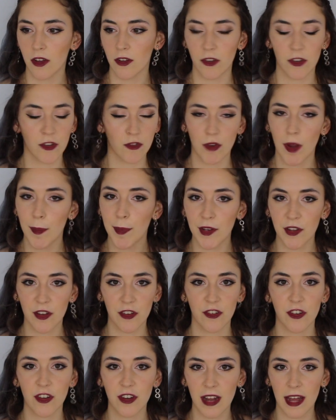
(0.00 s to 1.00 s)
Just
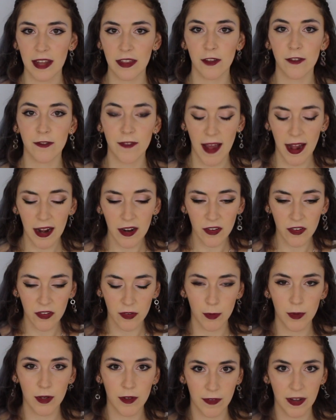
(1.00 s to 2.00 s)
repetition, and the
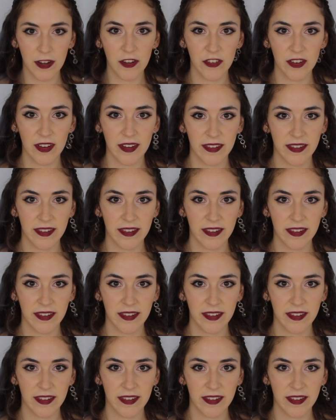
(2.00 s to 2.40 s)
facts will eventually